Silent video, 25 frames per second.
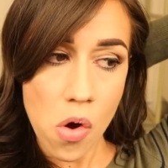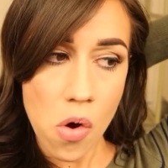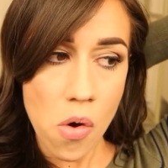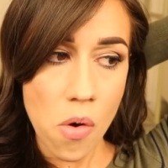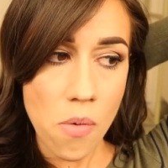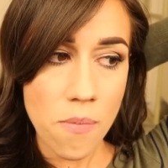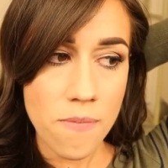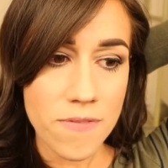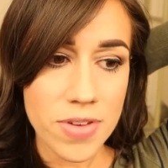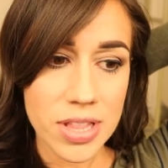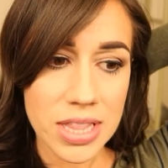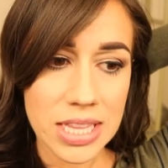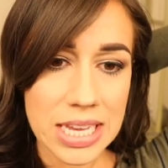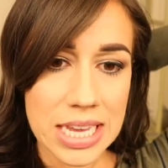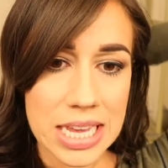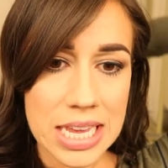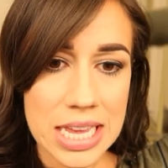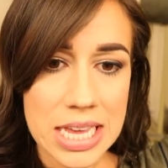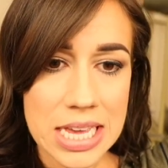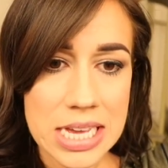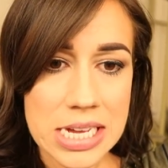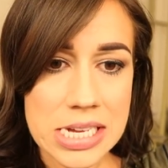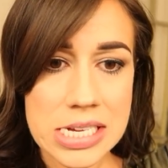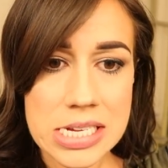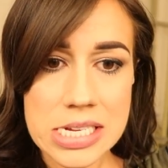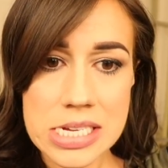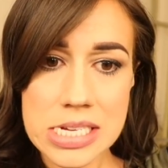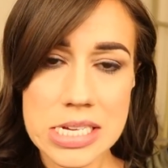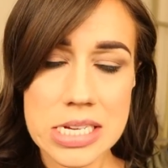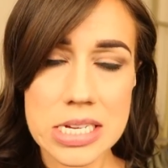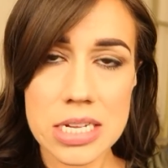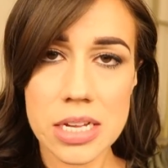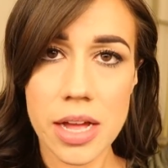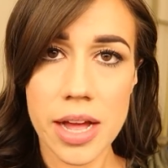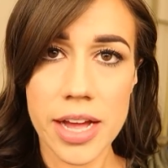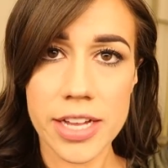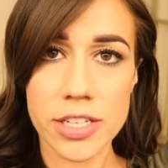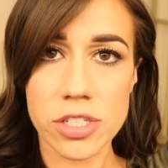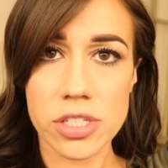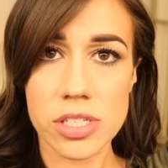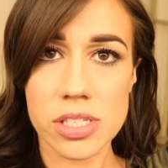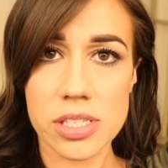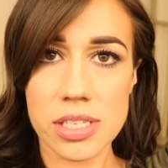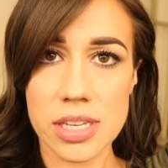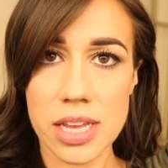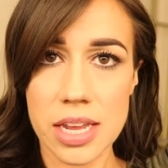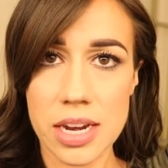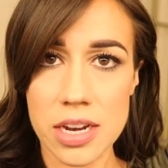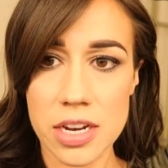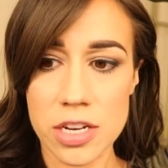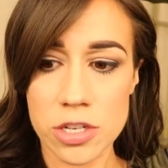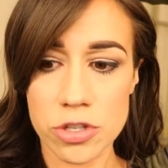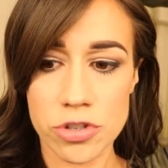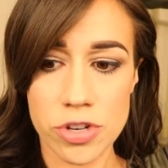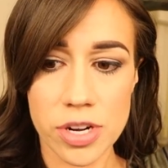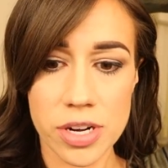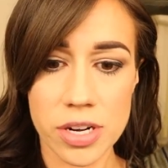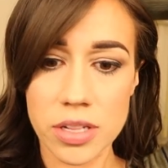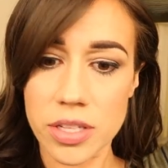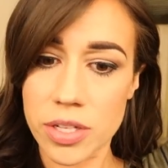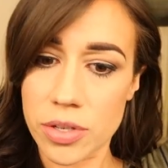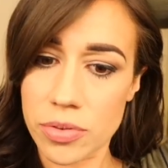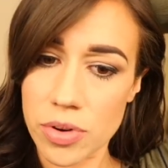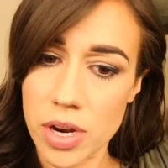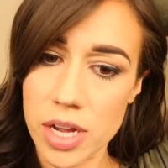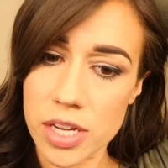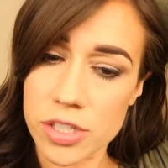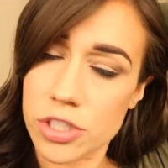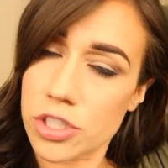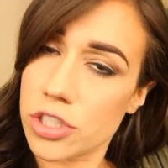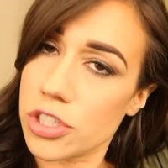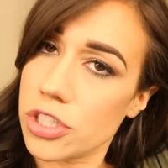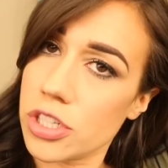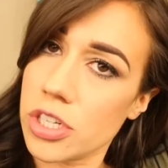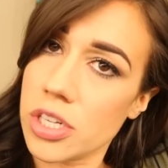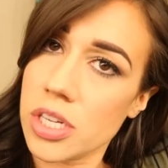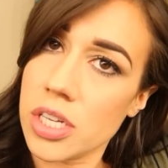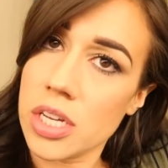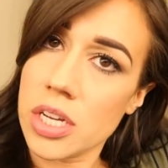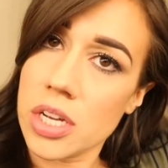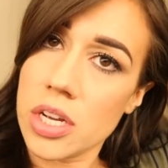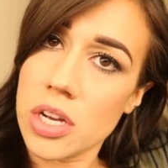hopefully I just get an adrenaline rush